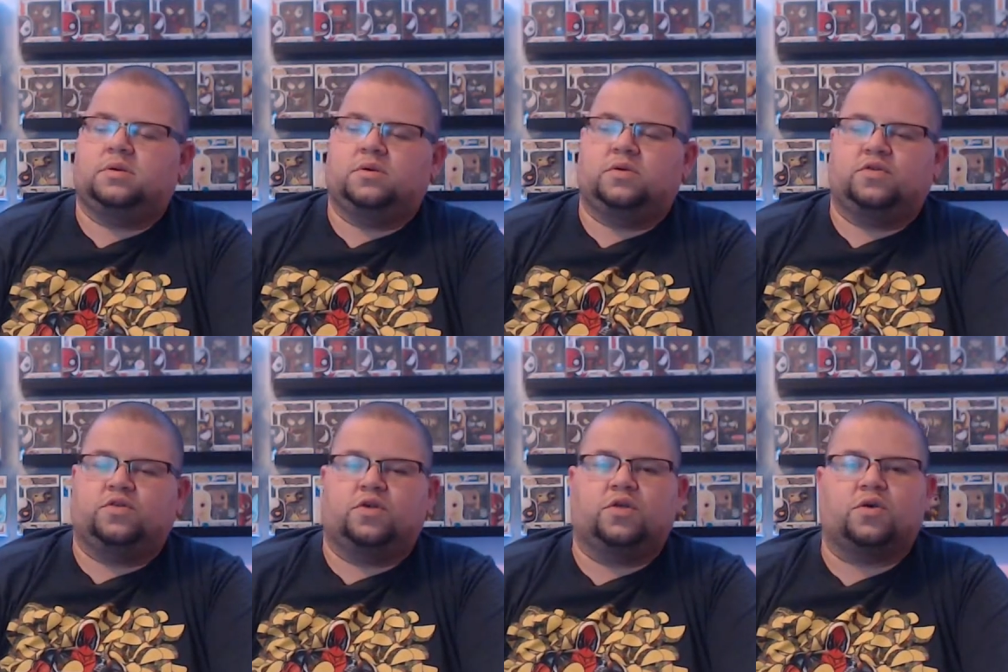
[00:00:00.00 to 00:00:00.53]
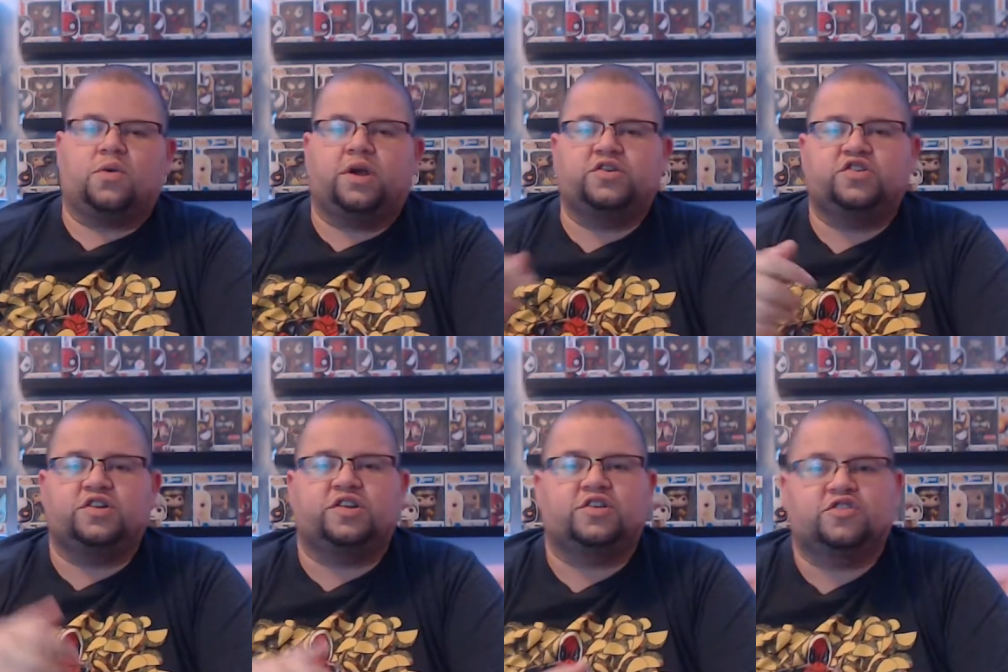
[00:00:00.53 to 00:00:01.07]
So the
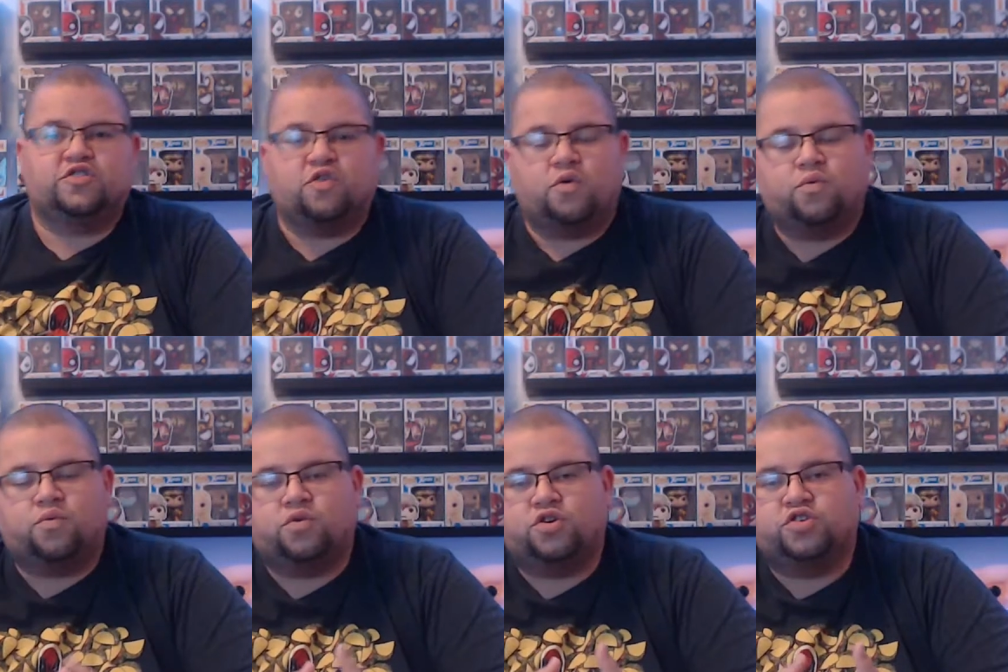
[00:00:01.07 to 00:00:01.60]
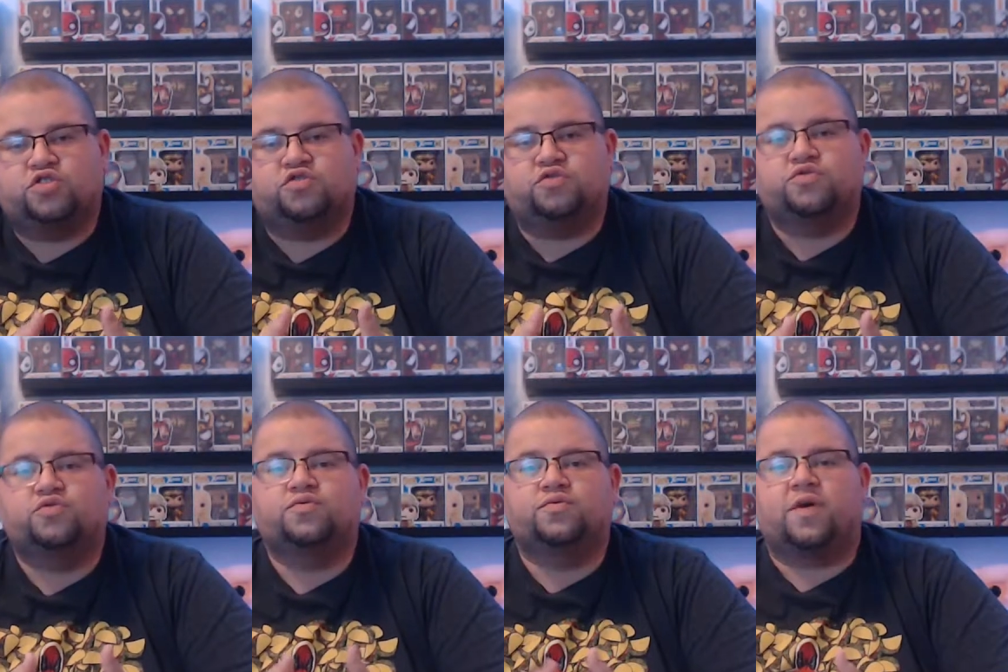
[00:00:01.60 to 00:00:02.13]
question is, would
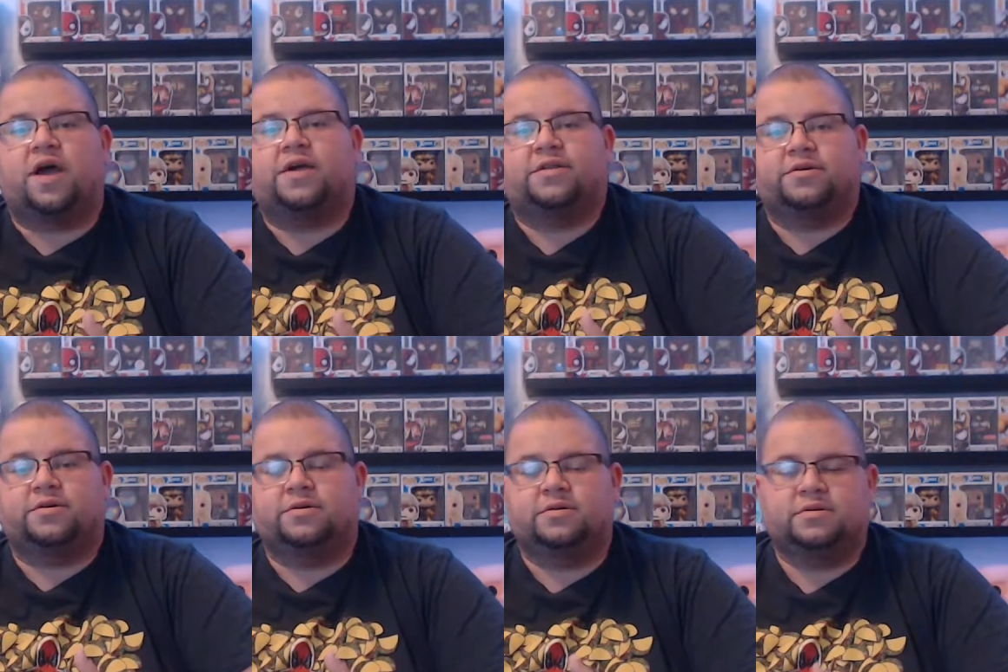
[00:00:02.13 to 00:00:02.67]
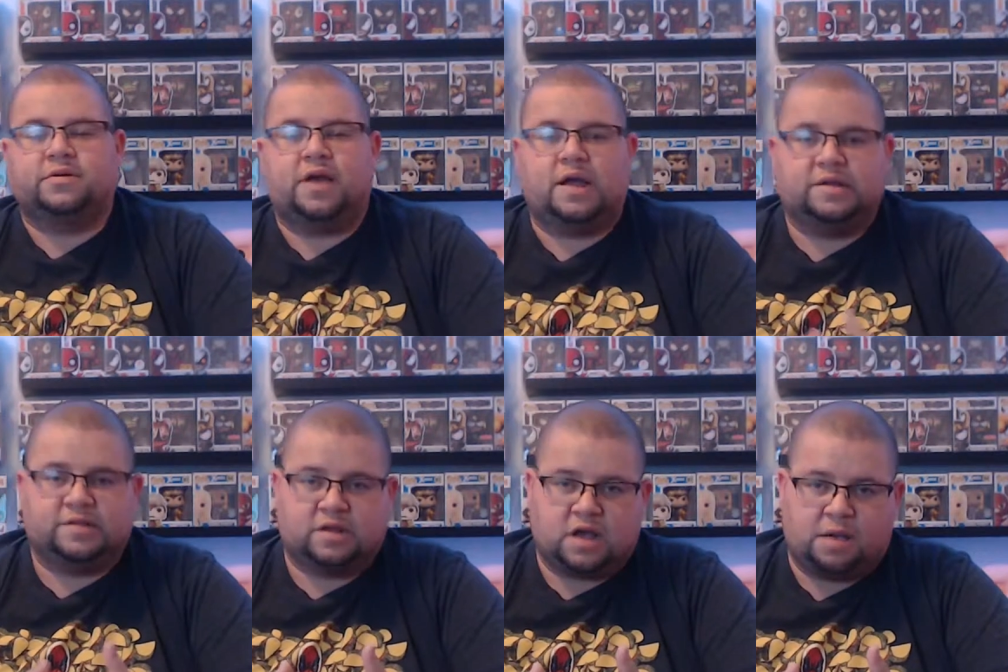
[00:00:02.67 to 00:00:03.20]
you rather, as
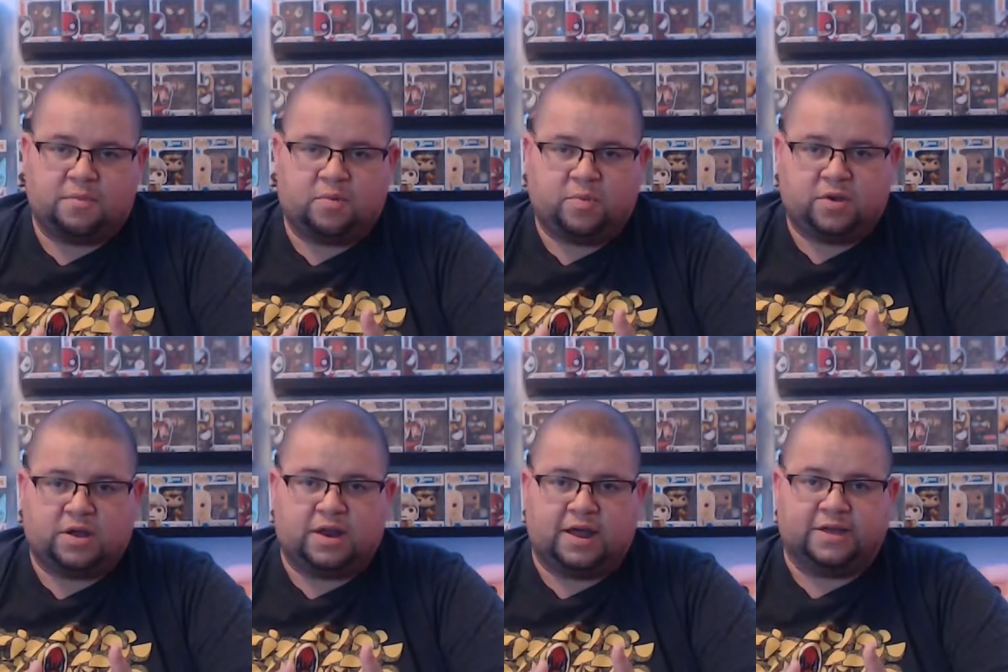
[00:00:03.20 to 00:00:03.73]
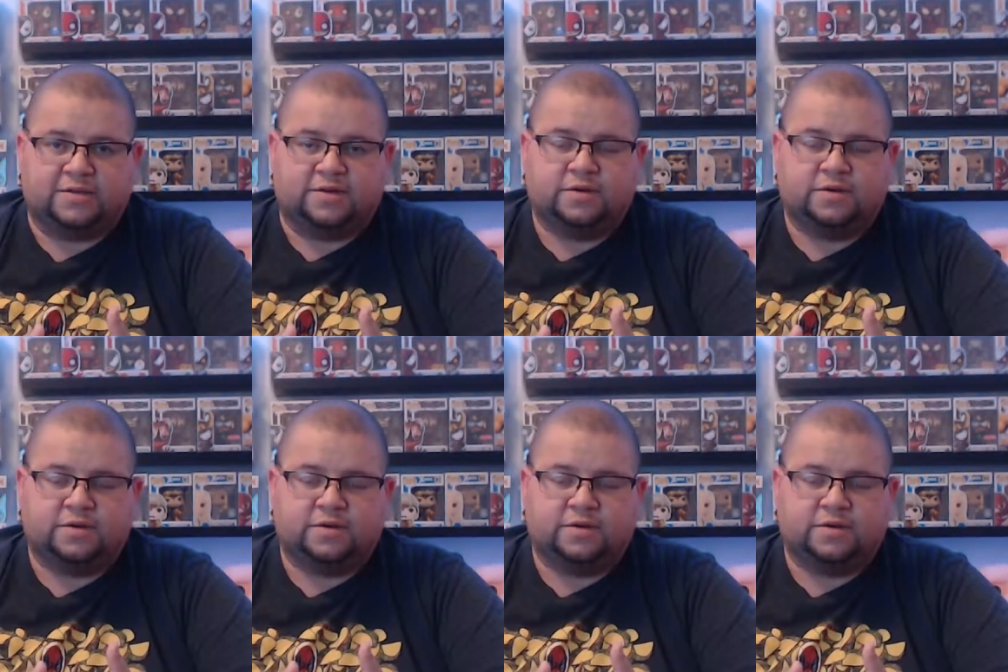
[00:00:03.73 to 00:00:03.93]
a comic book collector,